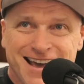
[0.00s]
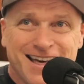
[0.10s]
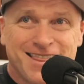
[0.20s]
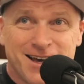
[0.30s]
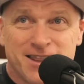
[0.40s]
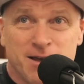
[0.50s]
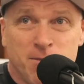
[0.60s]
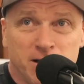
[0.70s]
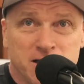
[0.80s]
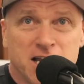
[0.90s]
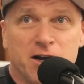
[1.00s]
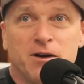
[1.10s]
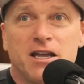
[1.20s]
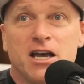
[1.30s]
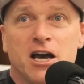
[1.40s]
the the
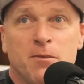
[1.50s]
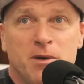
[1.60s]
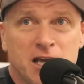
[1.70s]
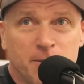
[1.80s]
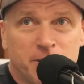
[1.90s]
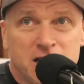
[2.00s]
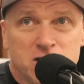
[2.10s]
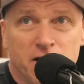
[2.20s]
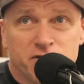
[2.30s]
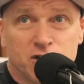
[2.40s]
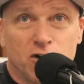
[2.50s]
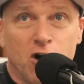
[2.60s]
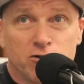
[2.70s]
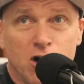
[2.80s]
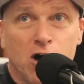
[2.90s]
military, being a police officer
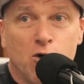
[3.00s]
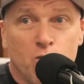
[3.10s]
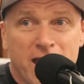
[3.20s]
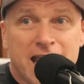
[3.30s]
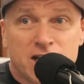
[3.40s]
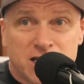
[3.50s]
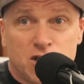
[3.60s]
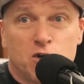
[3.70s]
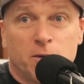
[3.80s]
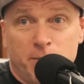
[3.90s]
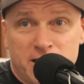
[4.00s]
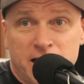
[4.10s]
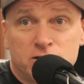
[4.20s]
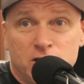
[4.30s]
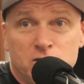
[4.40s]
are all ways that you could
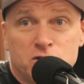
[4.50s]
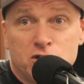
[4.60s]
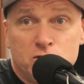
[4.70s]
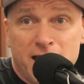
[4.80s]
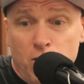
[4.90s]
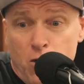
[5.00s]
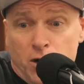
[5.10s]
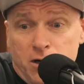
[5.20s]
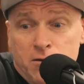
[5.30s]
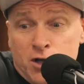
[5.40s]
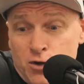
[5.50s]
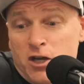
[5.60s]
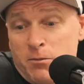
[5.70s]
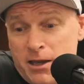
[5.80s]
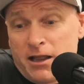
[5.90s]
potentially use to do that. Or you
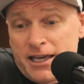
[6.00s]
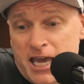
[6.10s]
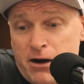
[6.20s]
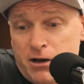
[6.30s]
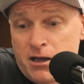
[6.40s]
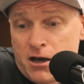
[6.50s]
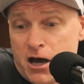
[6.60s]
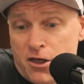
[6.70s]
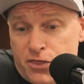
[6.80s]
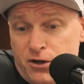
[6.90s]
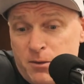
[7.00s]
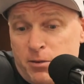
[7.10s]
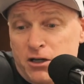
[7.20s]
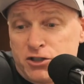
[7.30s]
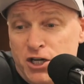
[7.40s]
could be like Kerry, a 30
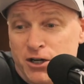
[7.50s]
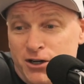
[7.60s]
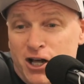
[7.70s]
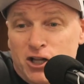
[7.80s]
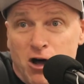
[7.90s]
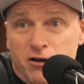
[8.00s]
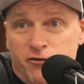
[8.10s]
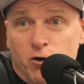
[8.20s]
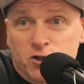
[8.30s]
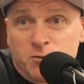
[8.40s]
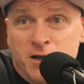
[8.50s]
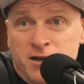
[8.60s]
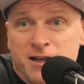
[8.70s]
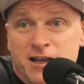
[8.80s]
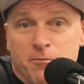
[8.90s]
plus year law
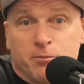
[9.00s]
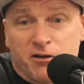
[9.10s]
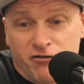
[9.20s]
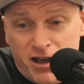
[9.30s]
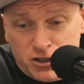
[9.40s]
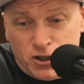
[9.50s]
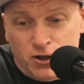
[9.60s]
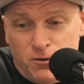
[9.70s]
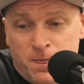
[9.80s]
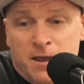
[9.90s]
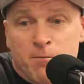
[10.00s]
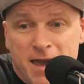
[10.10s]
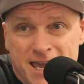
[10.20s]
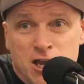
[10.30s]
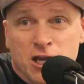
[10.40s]
enforcement professional
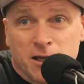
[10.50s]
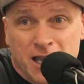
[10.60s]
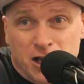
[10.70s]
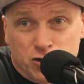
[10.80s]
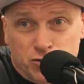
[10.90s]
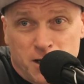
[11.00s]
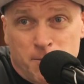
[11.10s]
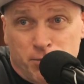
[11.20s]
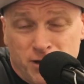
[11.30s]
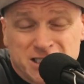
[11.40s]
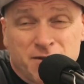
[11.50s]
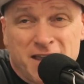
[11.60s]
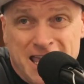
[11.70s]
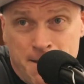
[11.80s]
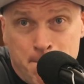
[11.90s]
making an impressive
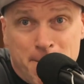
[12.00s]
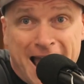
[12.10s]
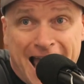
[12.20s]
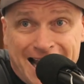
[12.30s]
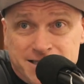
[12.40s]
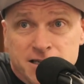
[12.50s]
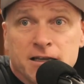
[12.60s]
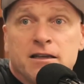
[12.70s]
impact